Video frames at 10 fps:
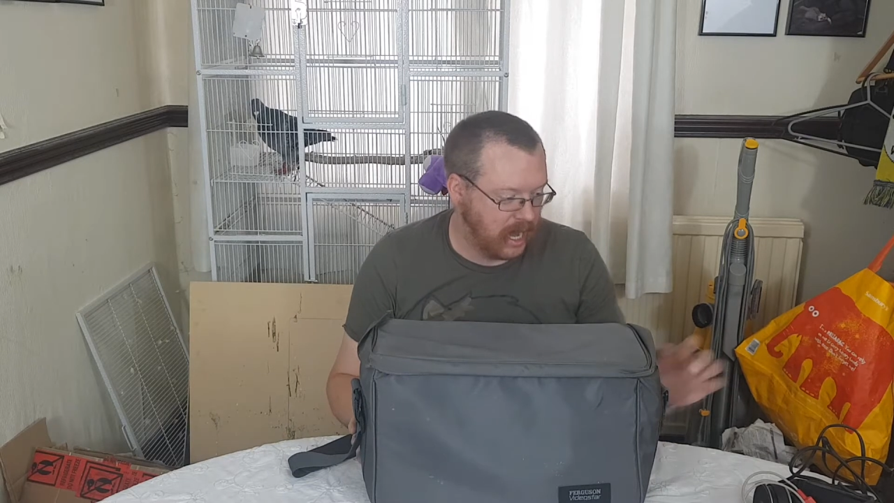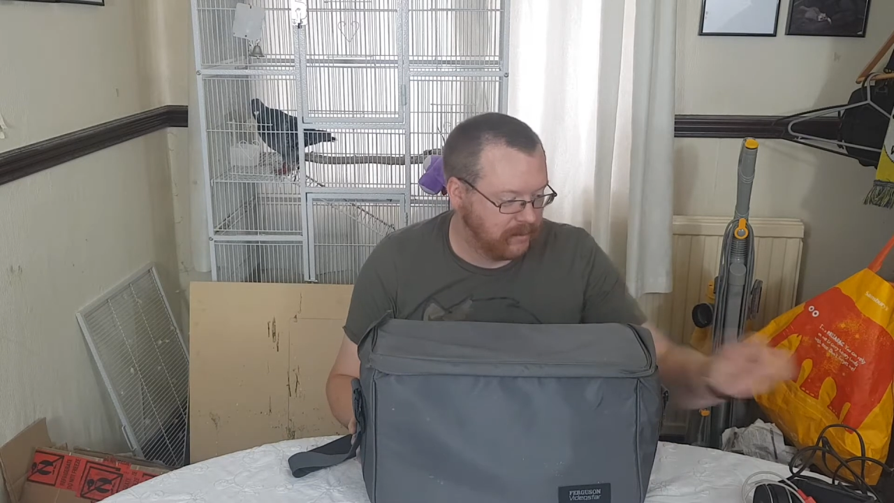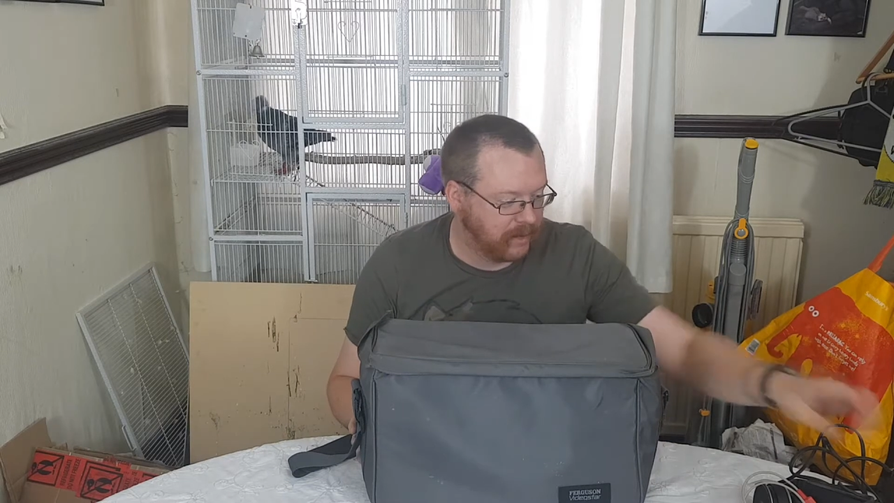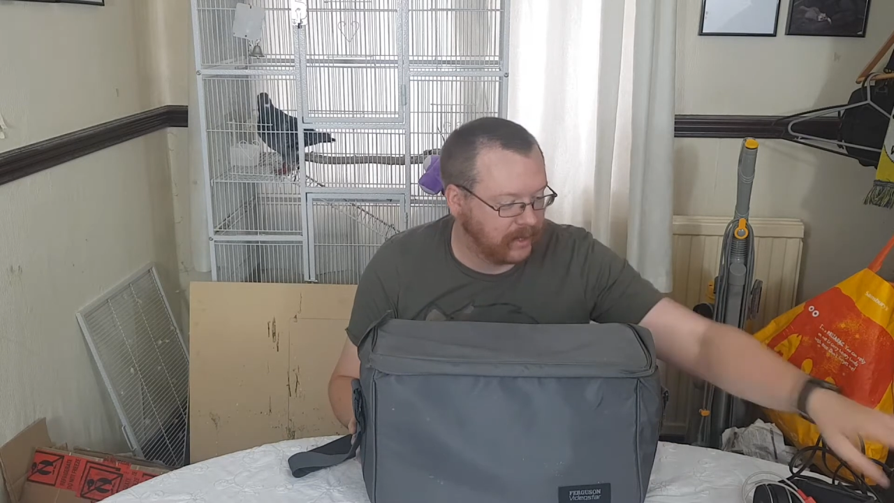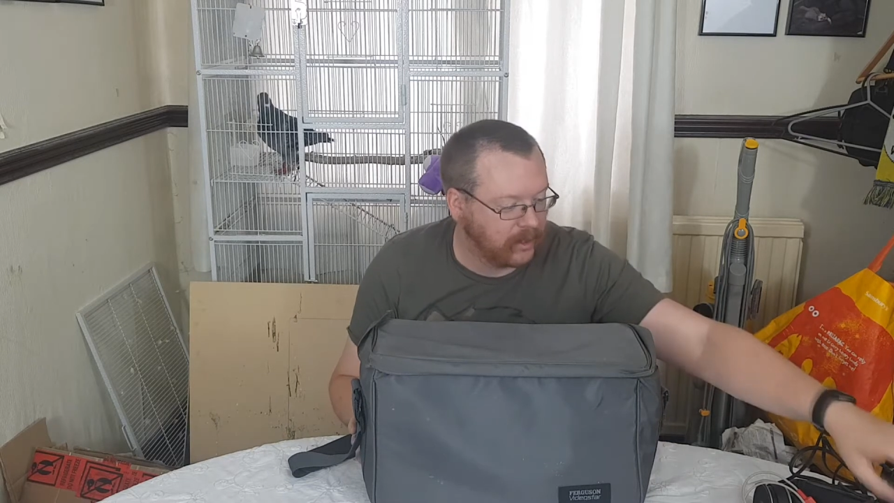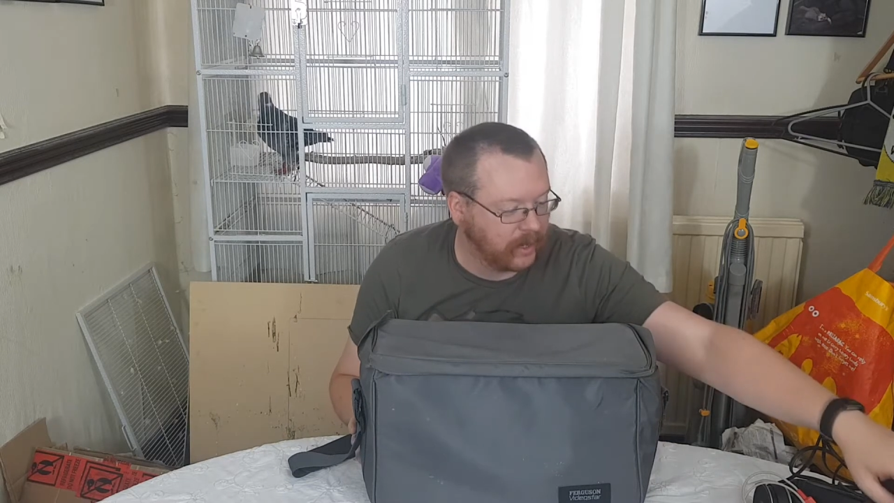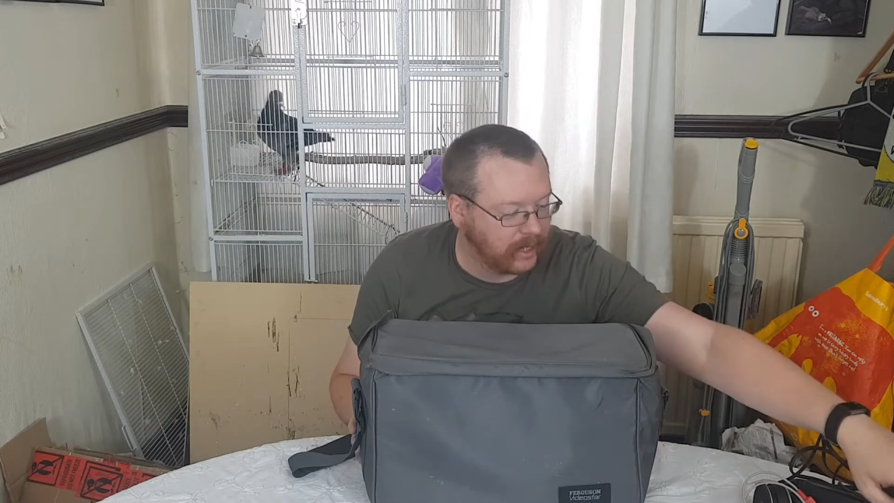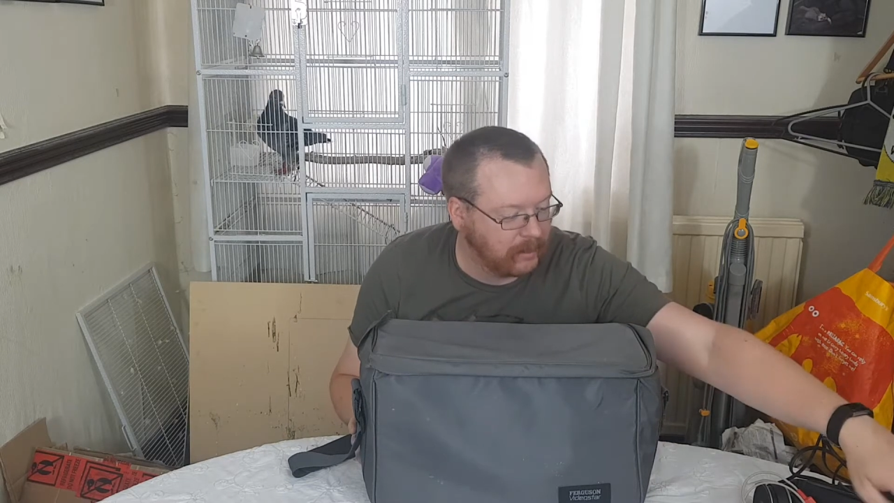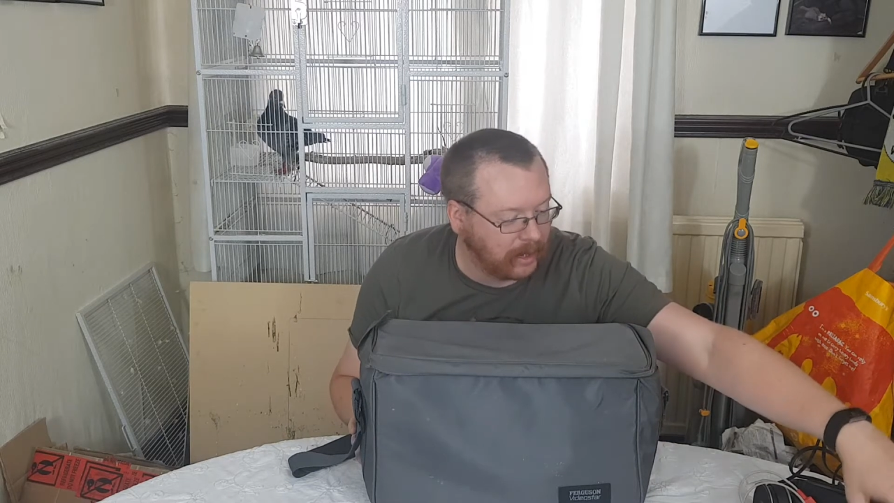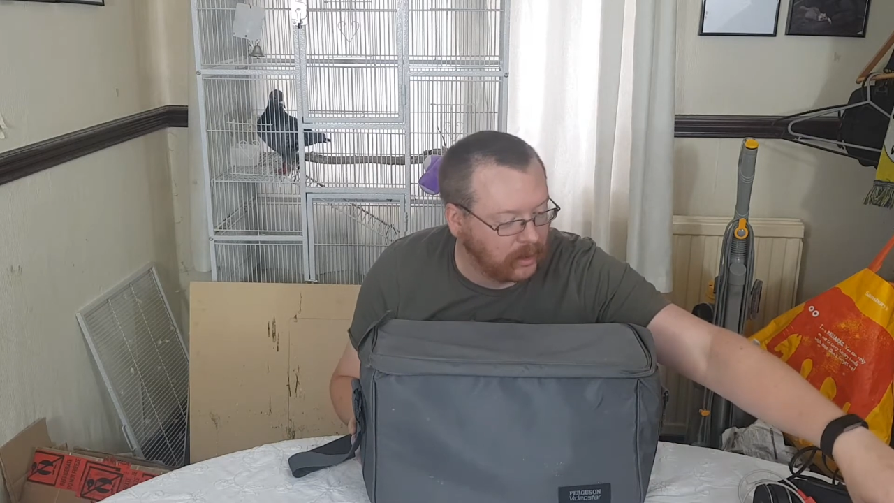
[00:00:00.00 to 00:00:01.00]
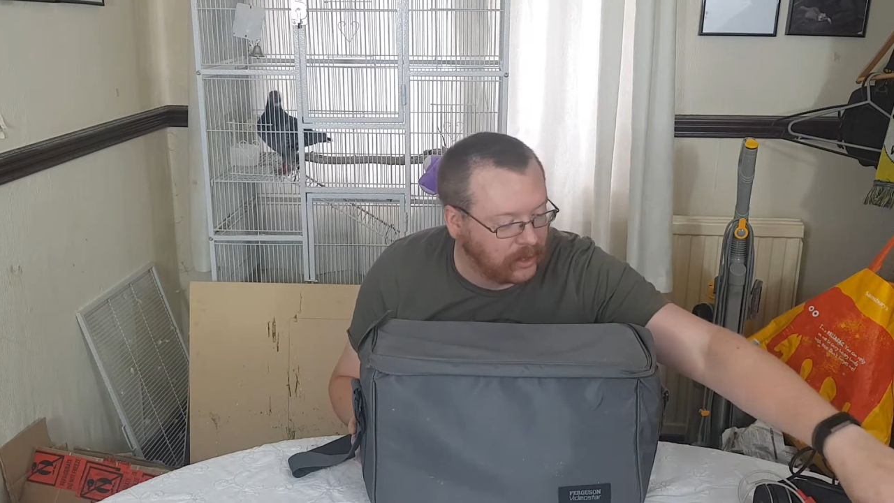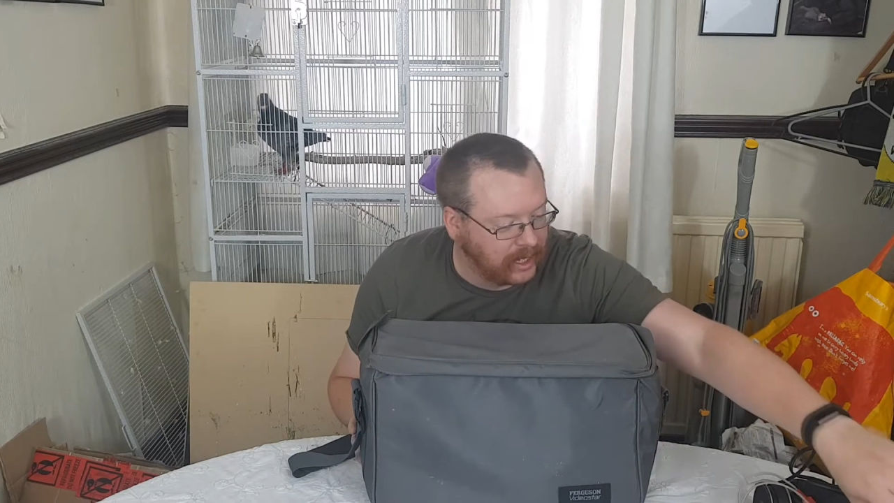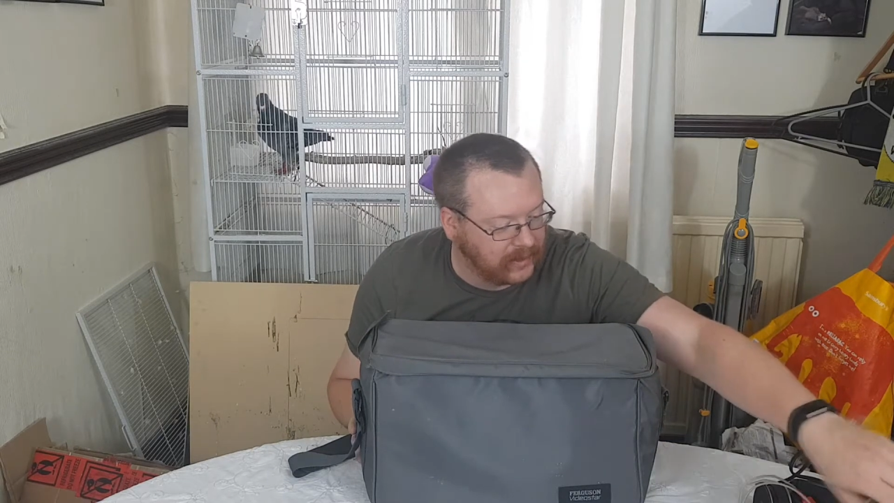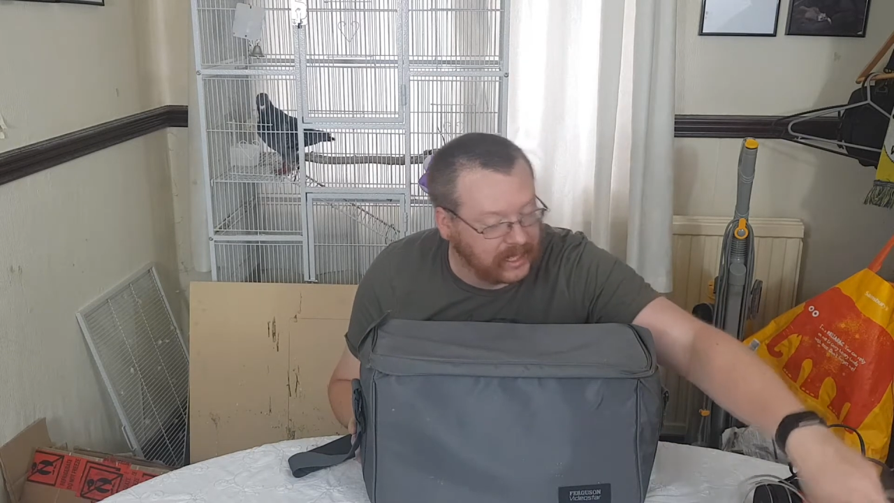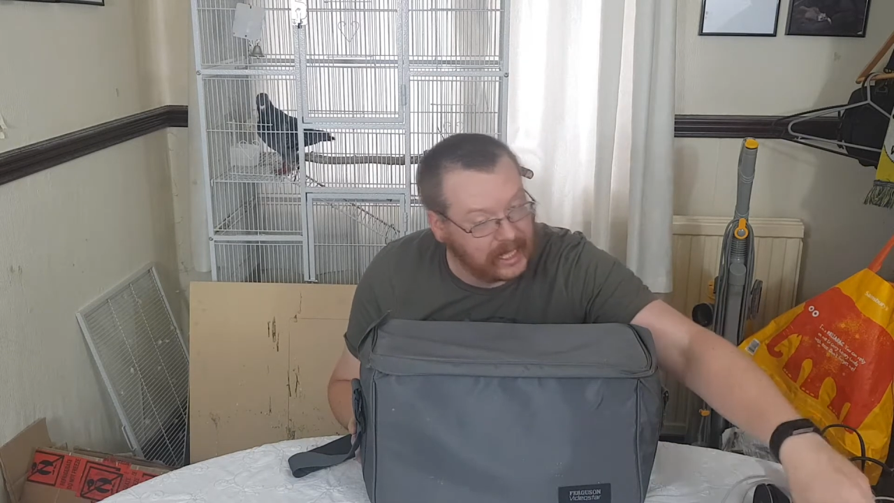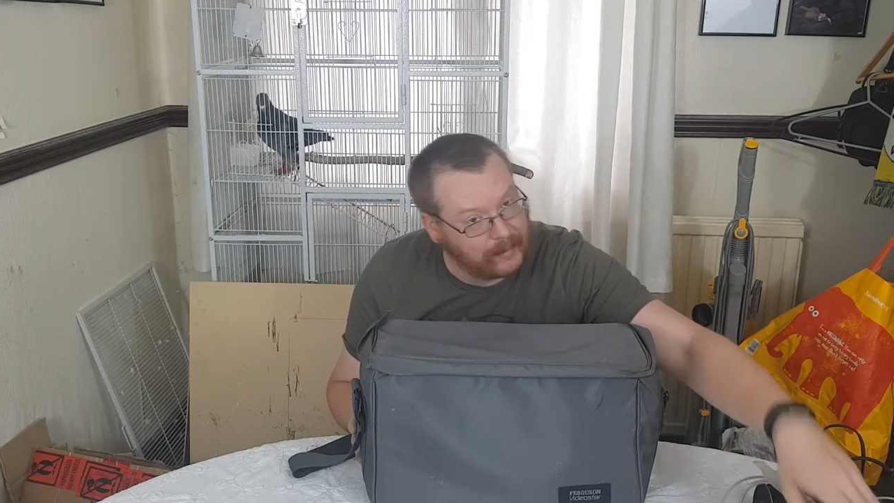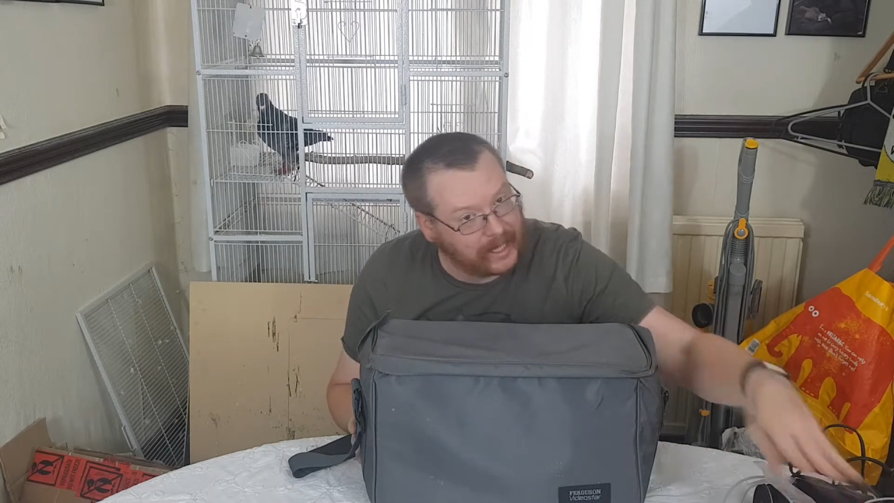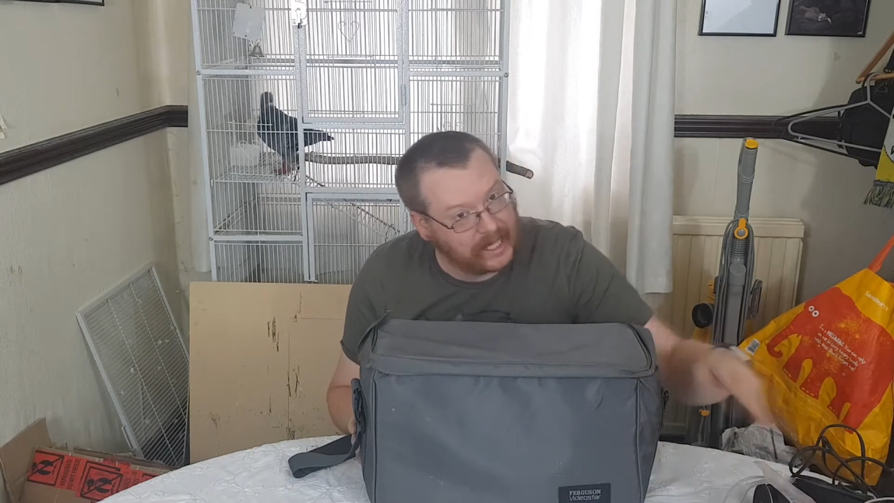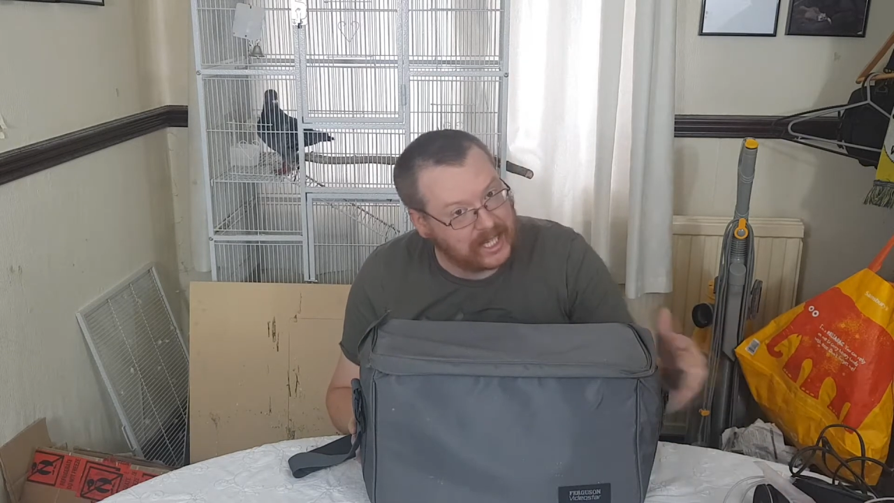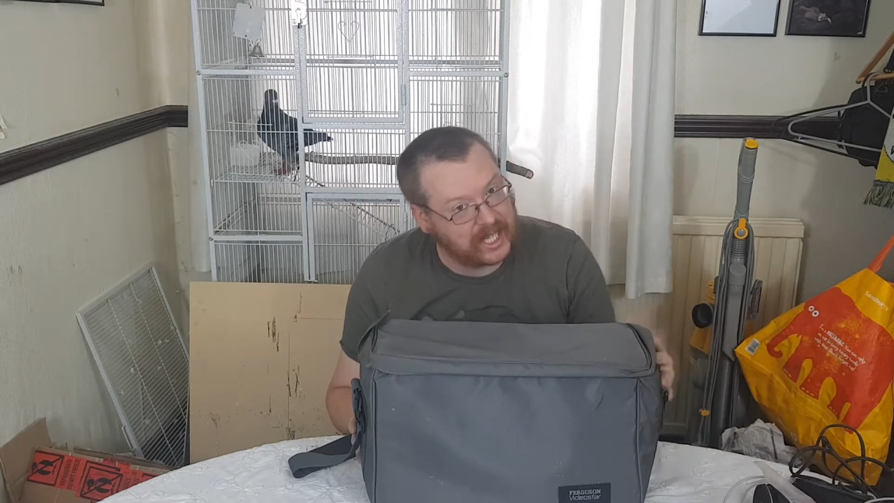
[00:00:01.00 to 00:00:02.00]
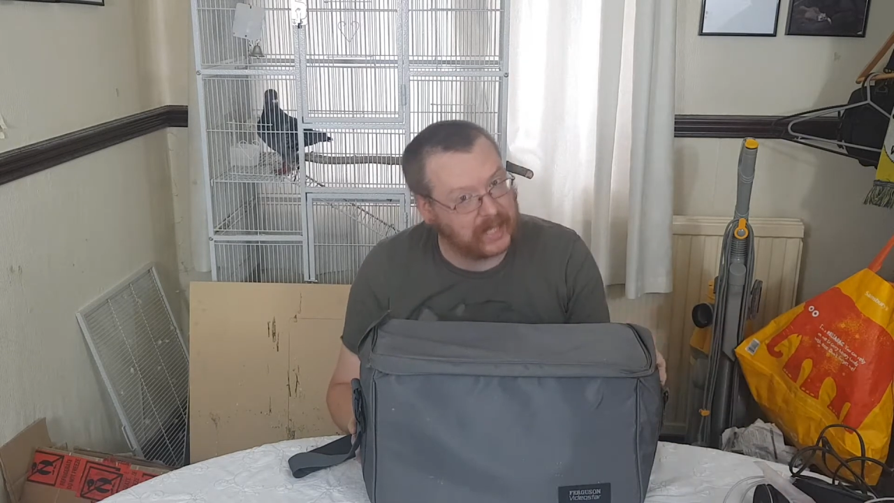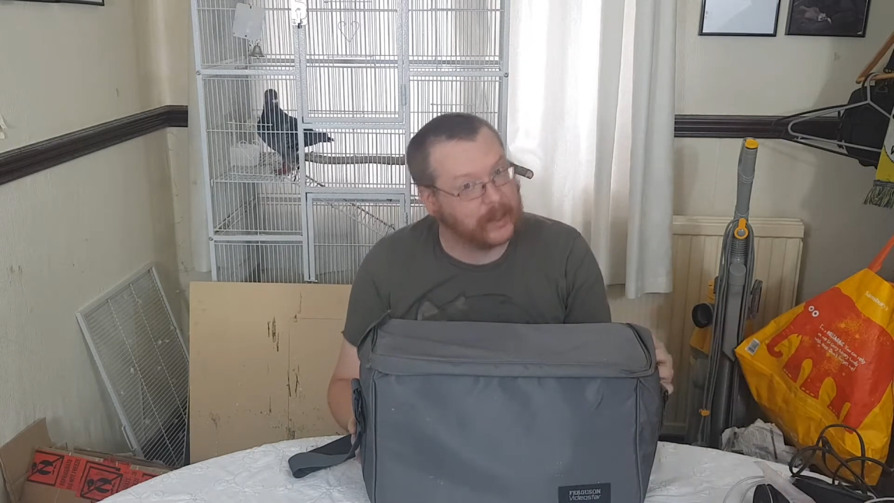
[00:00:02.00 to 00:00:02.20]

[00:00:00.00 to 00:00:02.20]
very quickly by looking at the eBay listing,